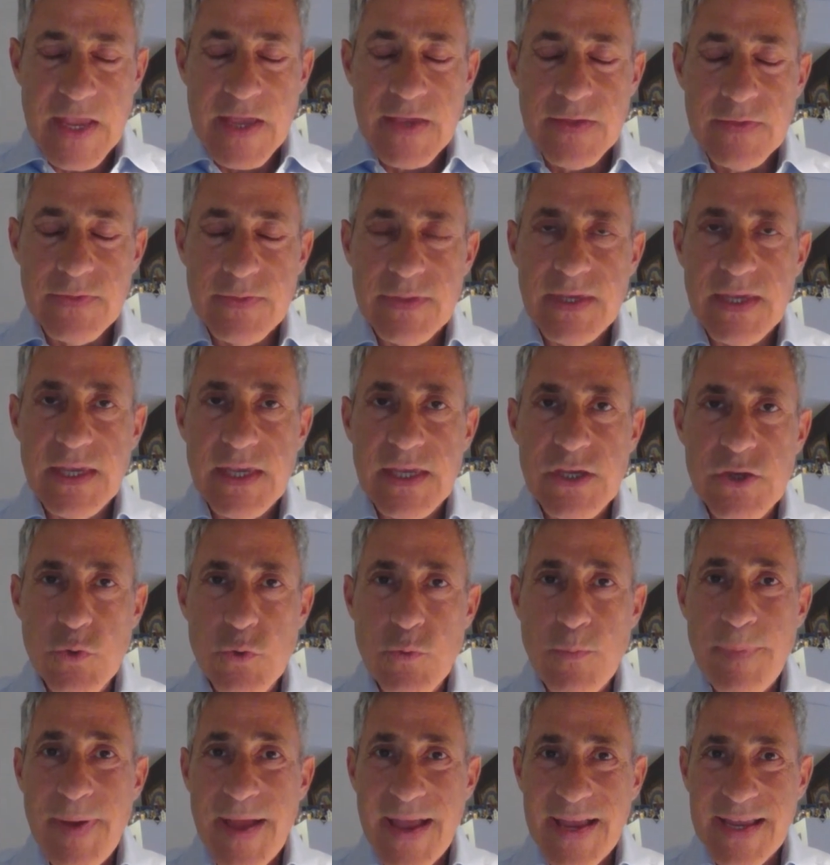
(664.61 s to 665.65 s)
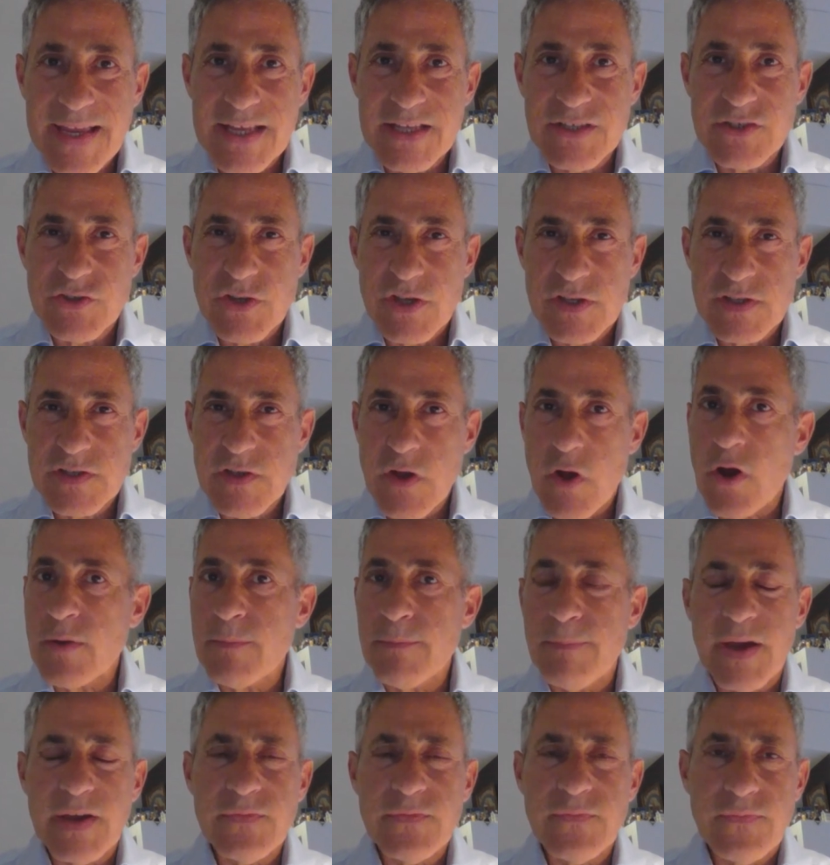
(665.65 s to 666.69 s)
EU packages are by
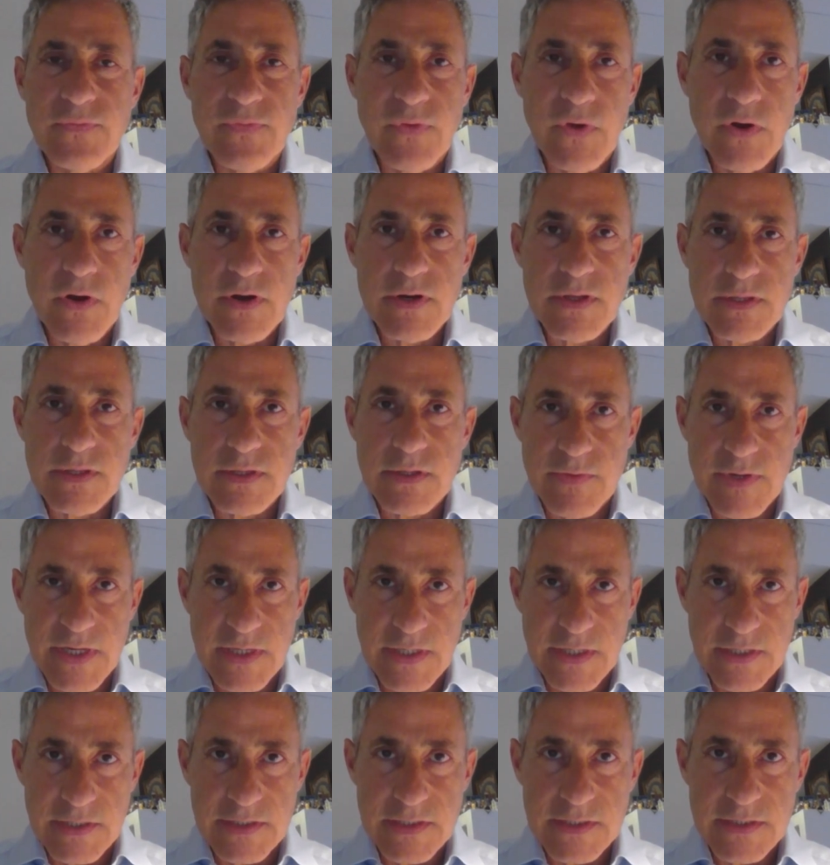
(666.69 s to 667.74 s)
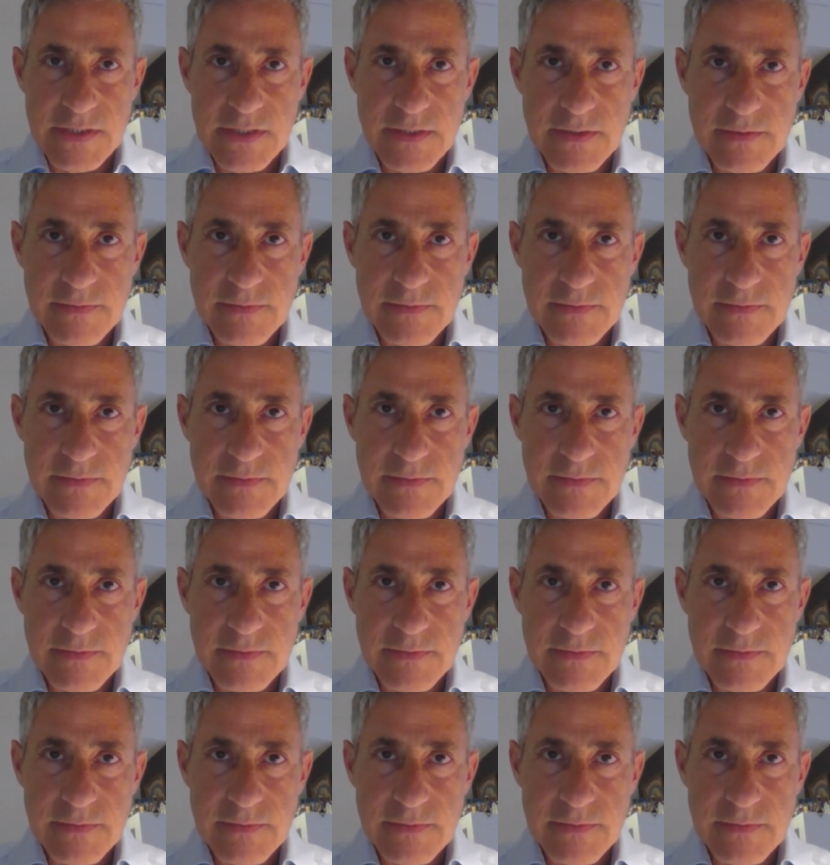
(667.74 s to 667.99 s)
far the greenest.